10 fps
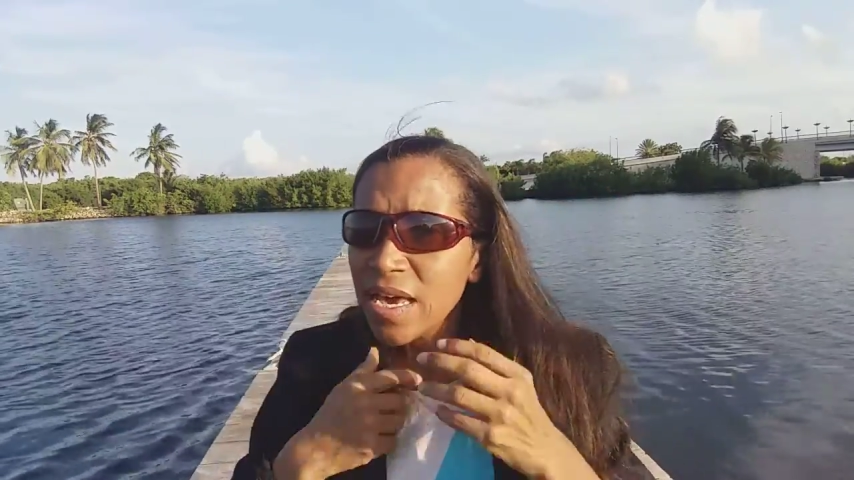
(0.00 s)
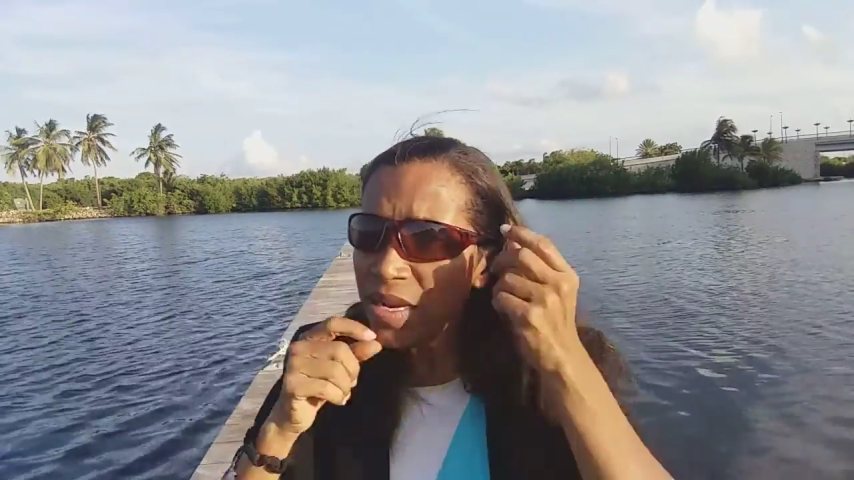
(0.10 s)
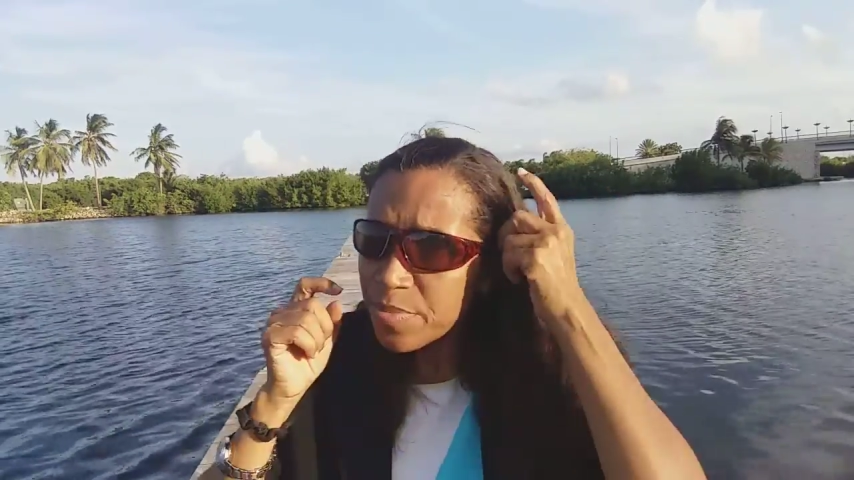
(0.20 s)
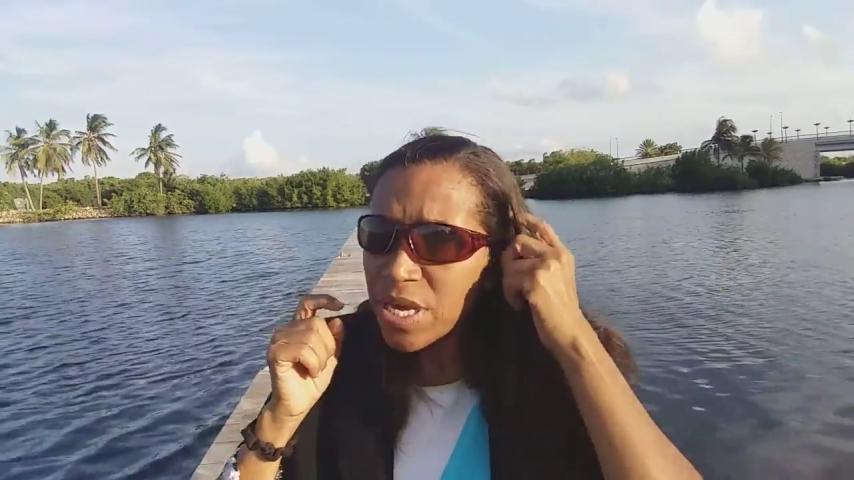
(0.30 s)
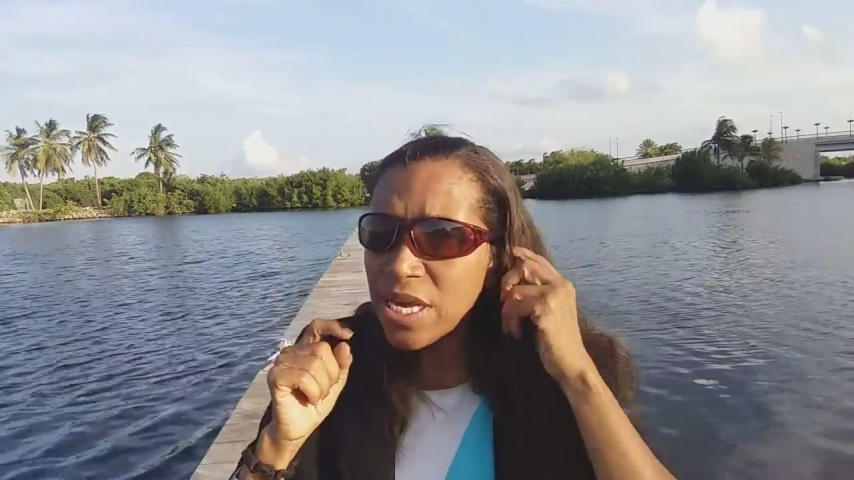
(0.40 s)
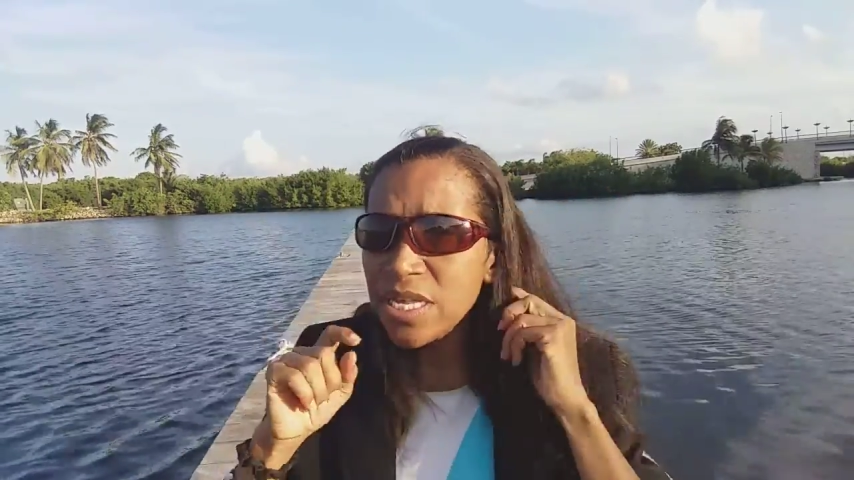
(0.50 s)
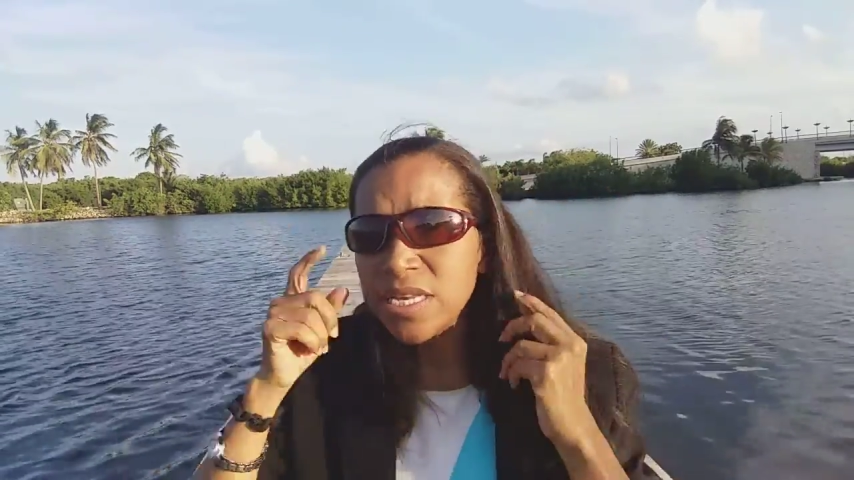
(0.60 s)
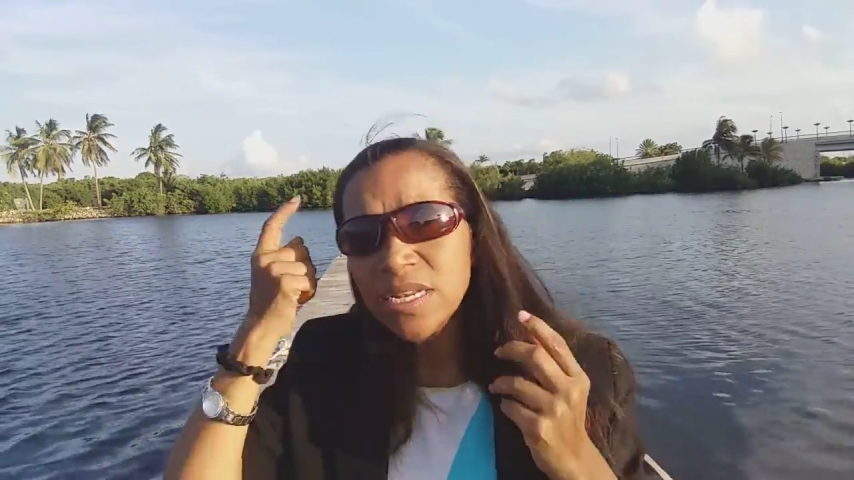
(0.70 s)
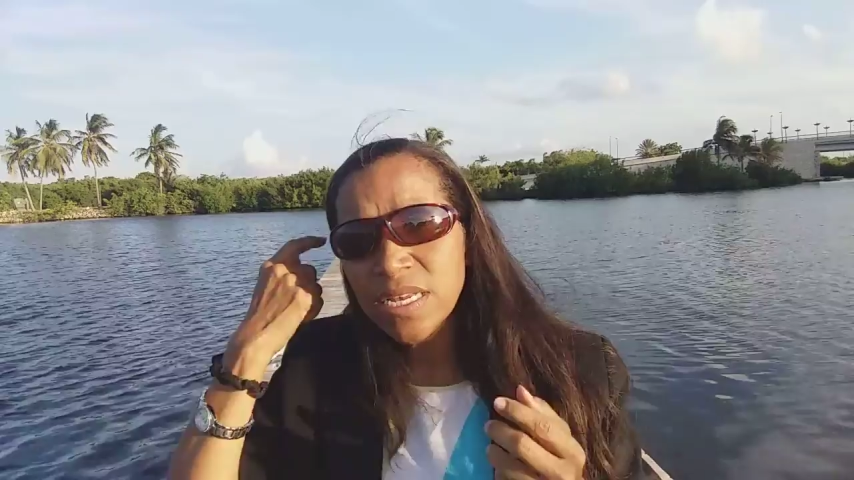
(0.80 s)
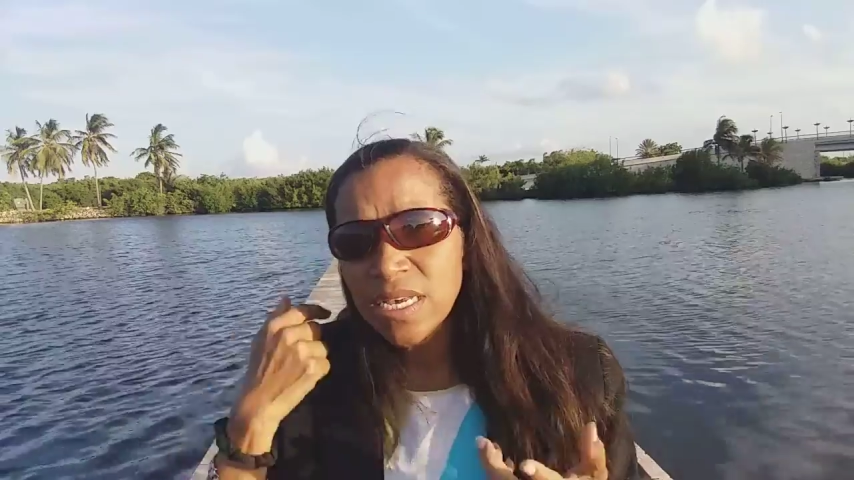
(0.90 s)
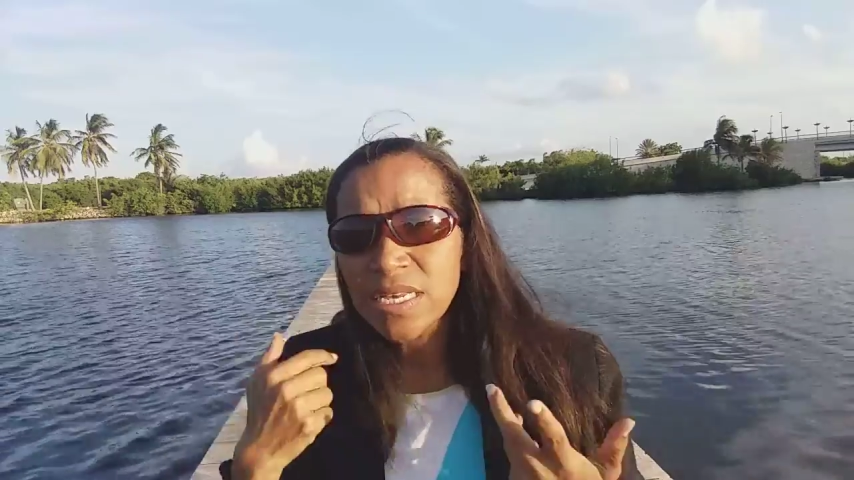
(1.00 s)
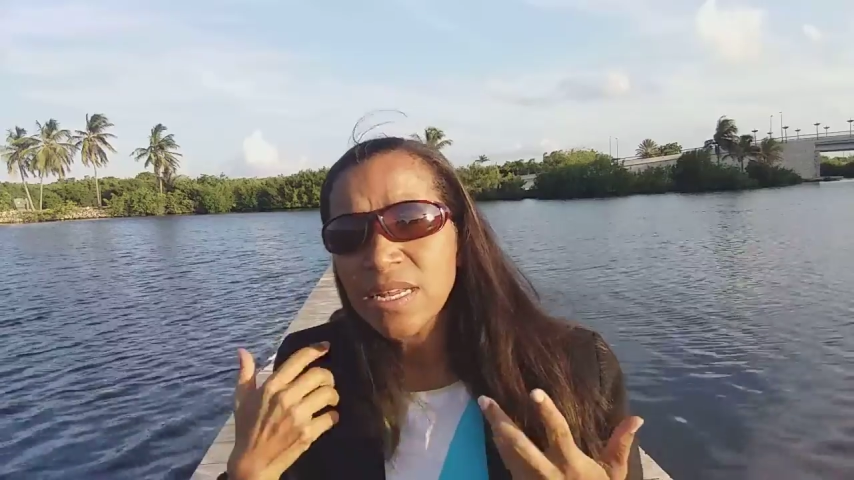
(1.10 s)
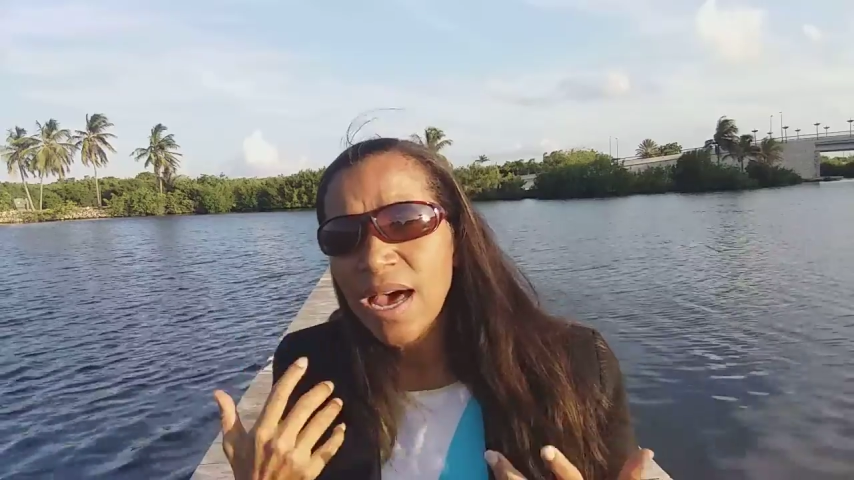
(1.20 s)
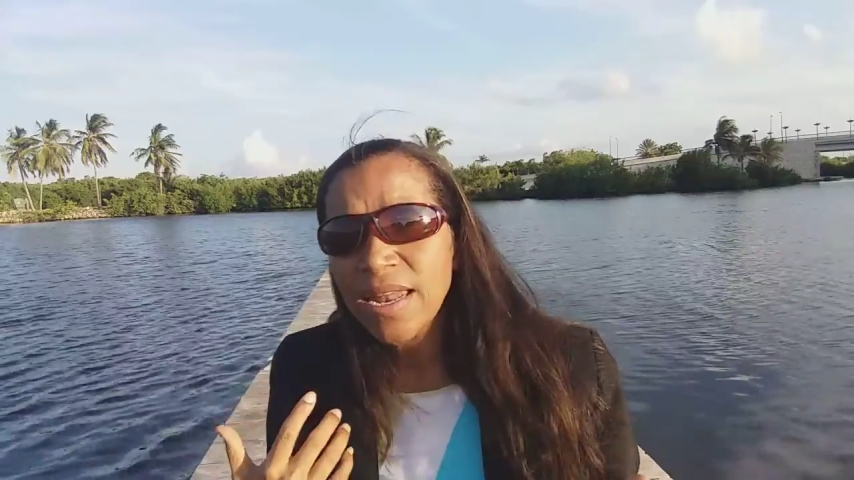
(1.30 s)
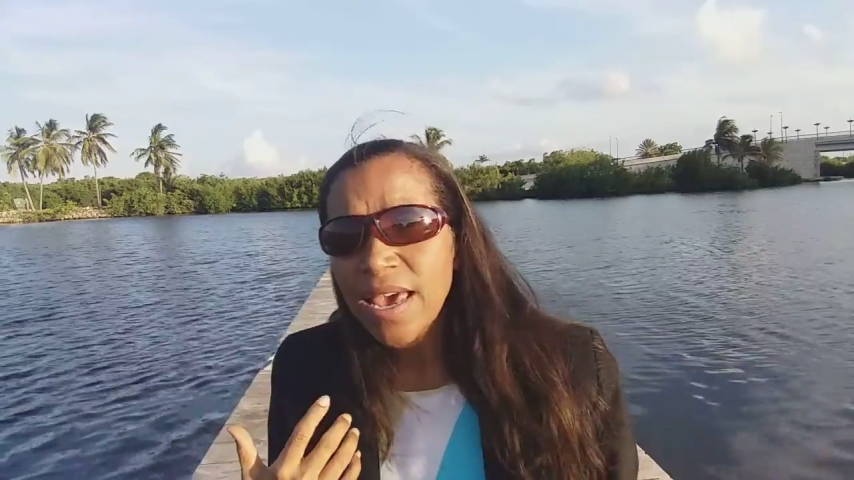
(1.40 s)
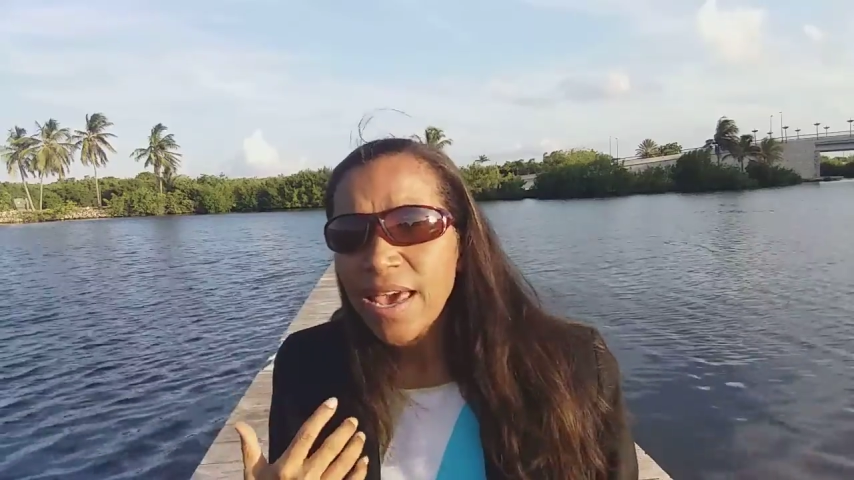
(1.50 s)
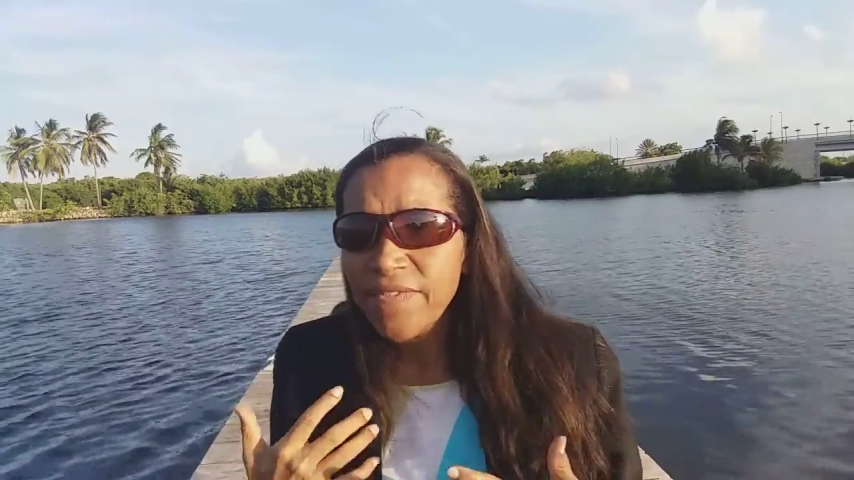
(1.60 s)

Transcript: in the beads and this and that,